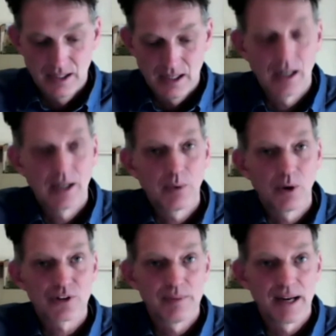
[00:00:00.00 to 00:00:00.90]
I
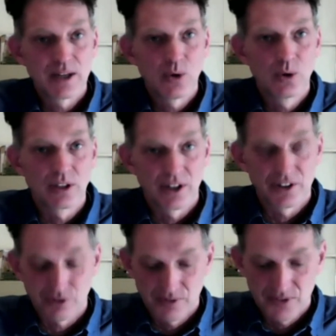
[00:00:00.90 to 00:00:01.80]
was a main
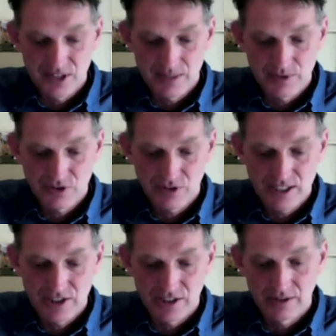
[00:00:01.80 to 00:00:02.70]
organiser of the
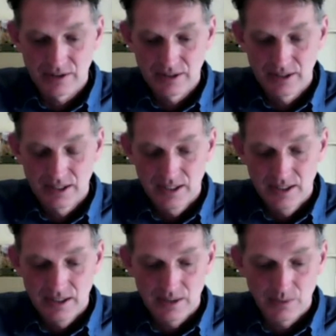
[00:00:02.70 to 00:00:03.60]
demonstration,
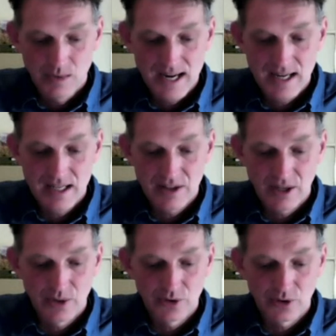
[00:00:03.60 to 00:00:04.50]
and we,
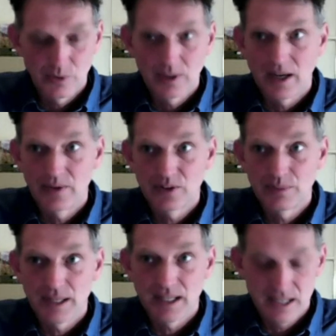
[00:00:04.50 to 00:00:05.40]
those who were going to
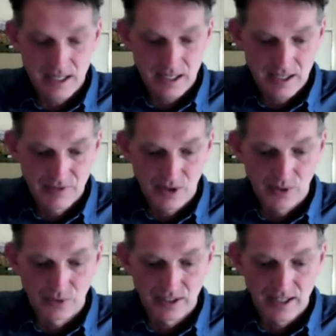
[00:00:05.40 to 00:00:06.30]
be
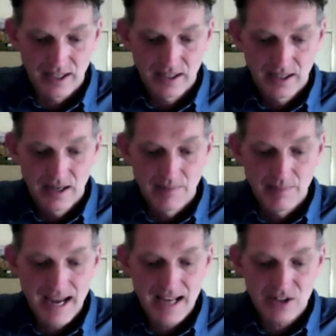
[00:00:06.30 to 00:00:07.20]
involved in it,
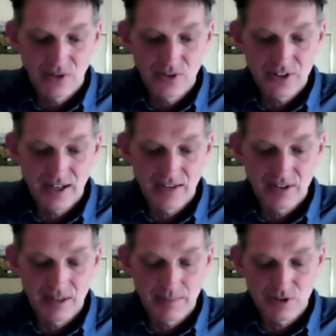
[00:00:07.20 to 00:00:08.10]
met on the day of the
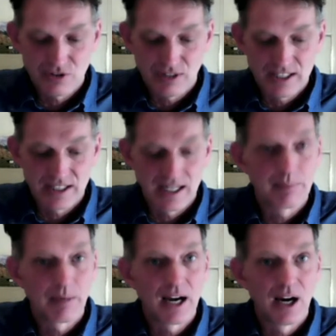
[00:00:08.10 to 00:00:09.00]
demonstration at
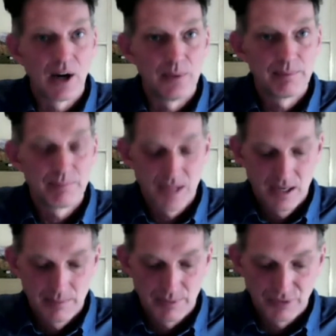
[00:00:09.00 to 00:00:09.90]
my home
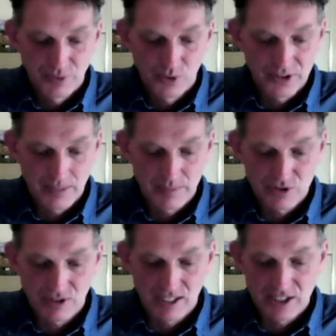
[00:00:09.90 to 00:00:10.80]
before the
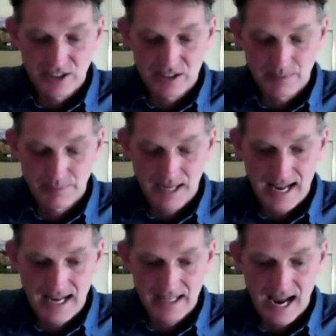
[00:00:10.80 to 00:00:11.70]
demonstration to
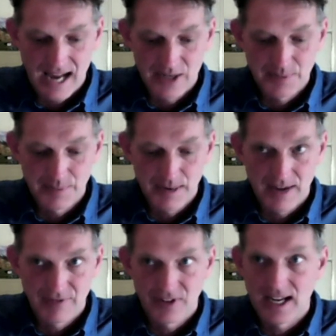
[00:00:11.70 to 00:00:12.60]
plan and
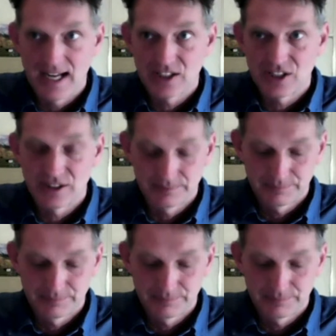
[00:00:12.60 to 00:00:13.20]
prepare for the action.